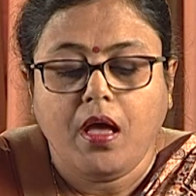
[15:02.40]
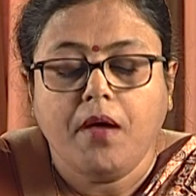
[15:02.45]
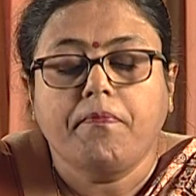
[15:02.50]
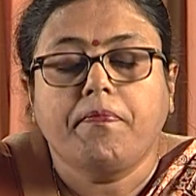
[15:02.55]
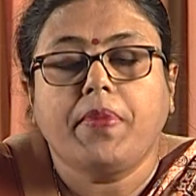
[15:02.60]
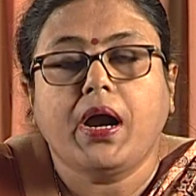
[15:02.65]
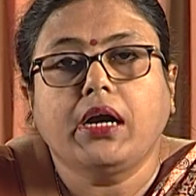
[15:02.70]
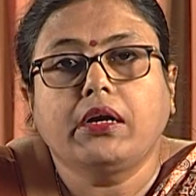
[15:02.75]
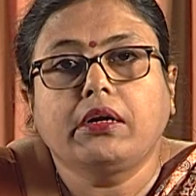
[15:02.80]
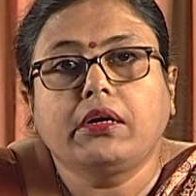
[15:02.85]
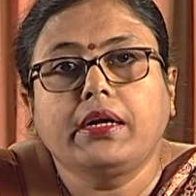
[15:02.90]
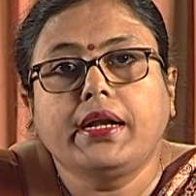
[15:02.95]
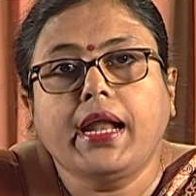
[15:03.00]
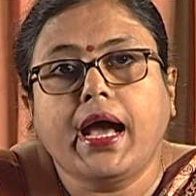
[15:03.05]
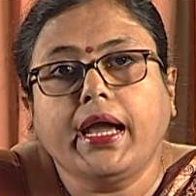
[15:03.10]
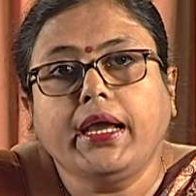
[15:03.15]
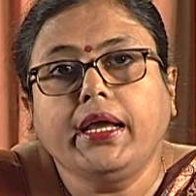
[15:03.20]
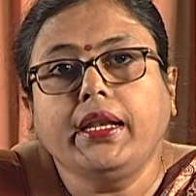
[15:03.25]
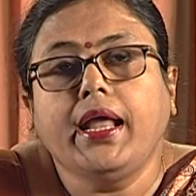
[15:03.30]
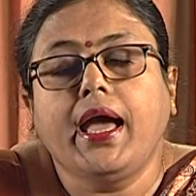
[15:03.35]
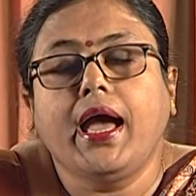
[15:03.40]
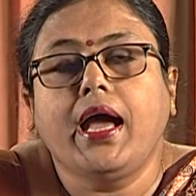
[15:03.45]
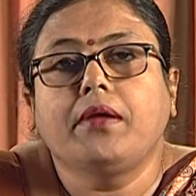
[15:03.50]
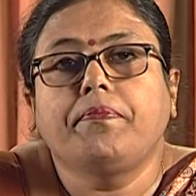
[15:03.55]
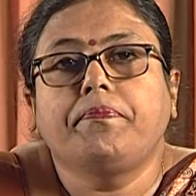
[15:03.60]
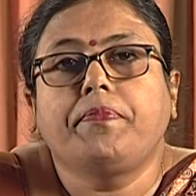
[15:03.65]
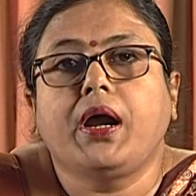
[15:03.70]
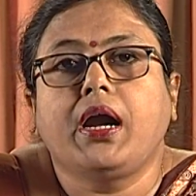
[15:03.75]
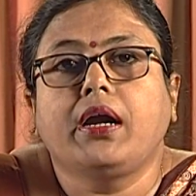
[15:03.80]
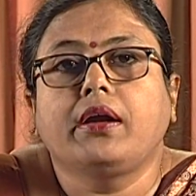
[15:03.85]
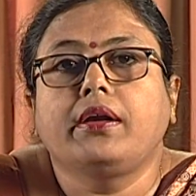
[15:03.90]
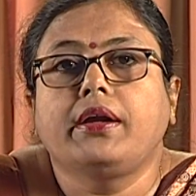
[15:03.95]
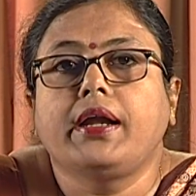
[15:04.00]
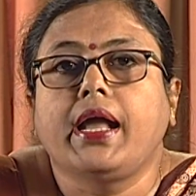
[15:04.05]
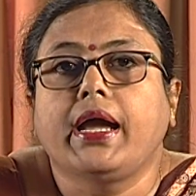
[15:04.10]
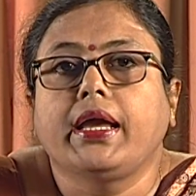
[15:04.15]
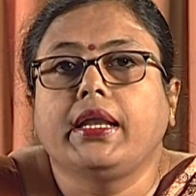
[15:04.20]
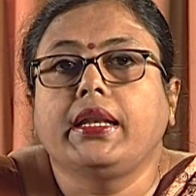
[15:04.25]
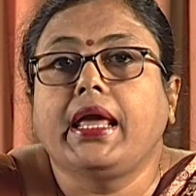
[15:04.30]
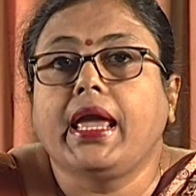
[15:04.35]
Part 9 and Part
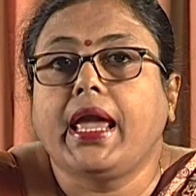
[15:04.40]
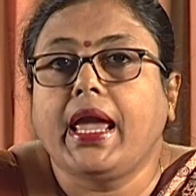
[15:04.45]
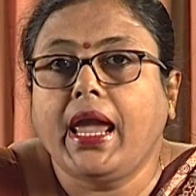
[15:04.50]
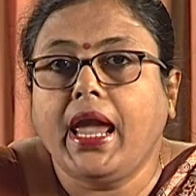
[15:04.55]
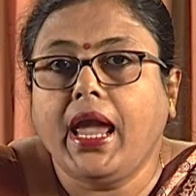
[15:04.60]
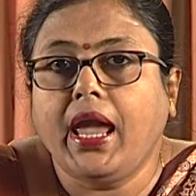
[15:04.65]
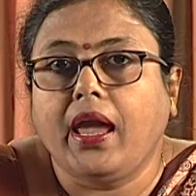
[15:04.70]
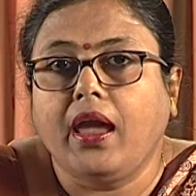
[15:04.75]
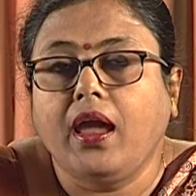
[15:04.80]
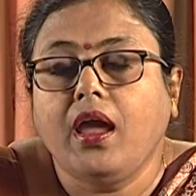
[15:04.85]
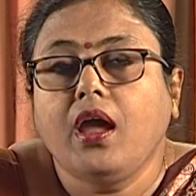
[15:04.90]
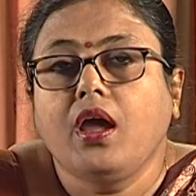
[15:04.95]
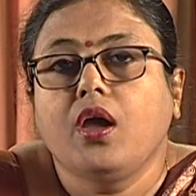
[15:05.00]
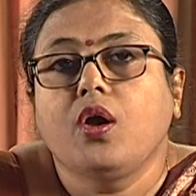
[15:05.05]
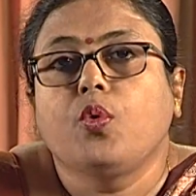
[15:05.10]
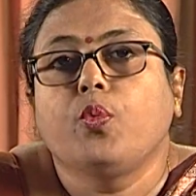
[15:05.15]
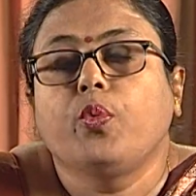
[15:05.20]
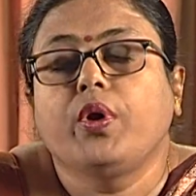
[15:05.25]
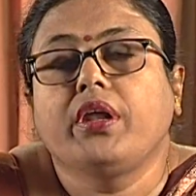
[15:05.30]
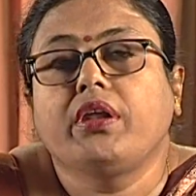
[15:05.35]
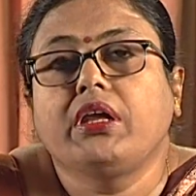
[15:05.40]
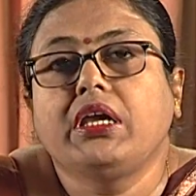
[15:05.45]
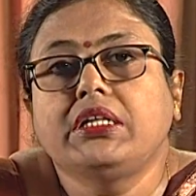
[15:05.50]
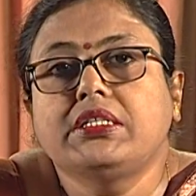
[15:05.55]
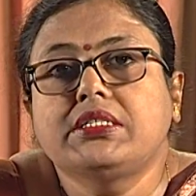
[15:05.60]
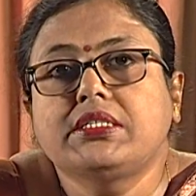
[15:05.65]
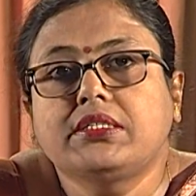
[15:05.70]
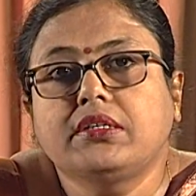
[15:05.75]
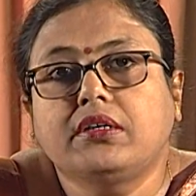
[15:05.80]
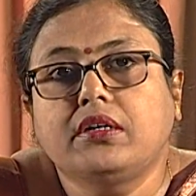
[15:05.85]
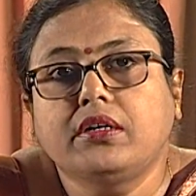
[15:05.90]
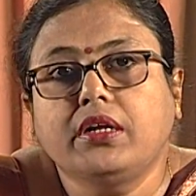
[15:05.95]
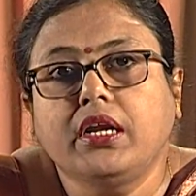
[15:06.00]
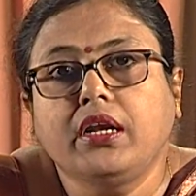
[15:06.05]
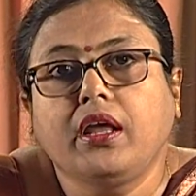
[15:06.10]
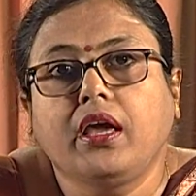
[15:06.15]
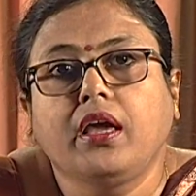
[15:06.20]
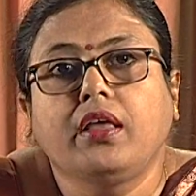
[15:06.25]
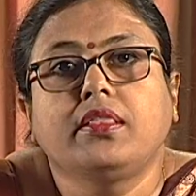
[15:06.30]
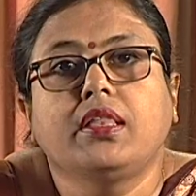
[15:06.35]
9A were inserted
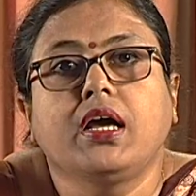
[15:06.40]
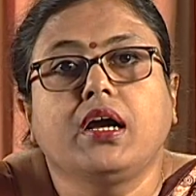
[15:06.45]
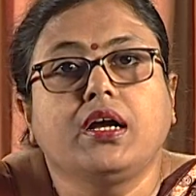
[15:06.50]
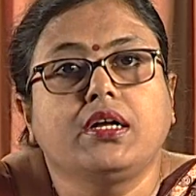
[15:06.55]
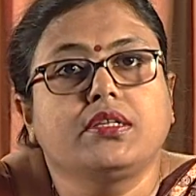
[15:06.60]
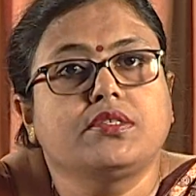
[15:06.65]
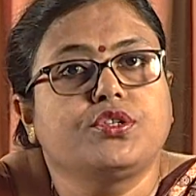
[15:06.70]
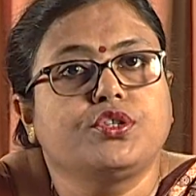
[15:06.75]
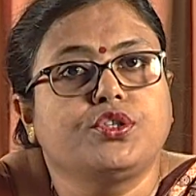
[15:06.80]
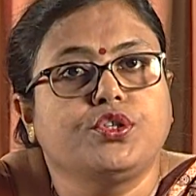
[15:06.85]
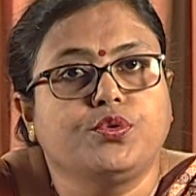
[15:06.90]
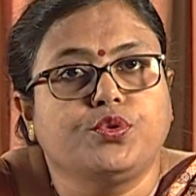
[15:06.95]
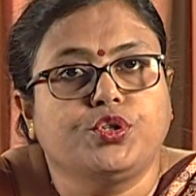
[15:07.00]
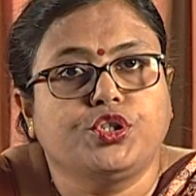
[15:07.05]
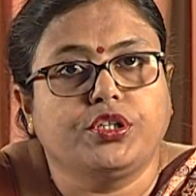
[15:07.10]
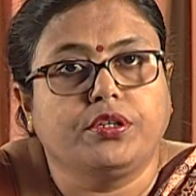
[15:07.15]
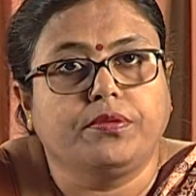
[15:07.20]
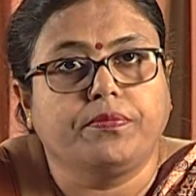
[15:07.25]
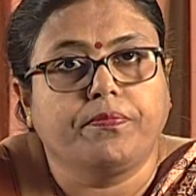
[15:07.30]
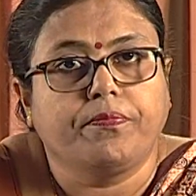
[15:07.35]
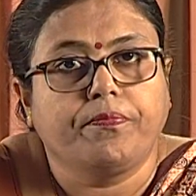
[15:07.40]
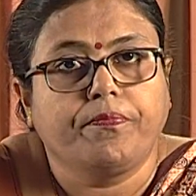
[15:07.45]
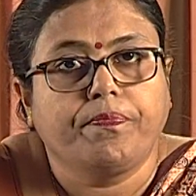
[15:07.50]
in the Constitution.